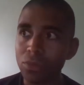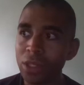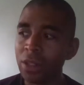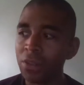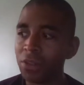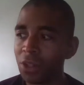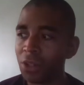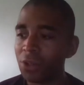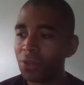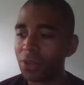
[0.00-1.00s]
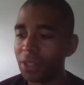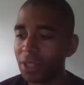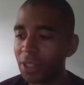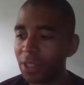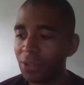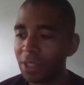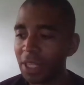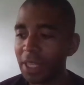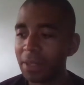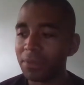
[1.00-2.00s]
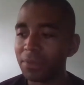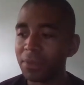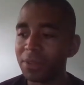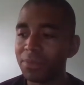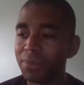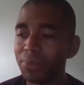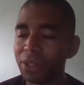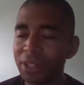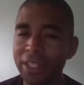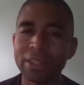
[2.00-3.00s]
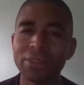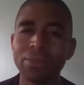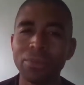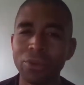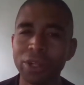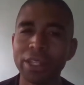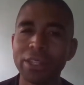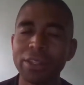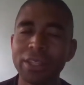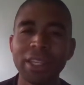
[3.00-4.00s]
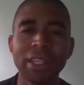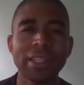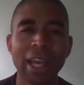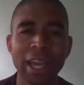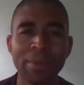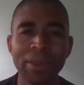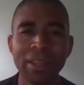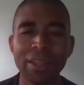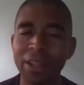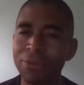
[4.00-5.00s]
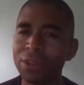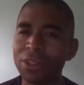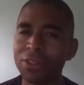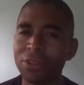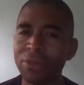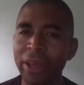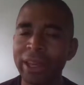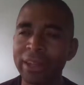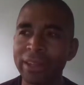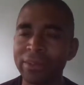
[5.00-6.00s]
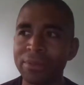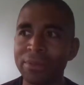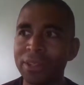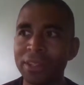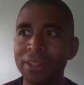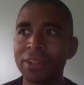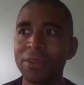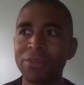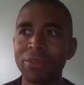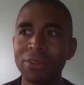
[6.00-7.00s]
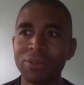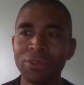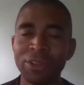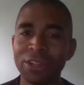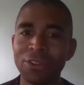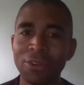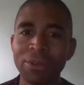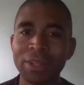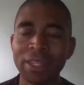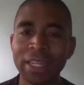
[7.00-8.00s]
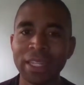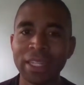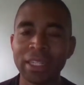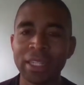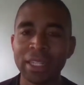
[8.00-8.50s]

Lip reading: And so you can't predict the market. You can't time it. I wouldn't do that. And where I learned, like, no one can,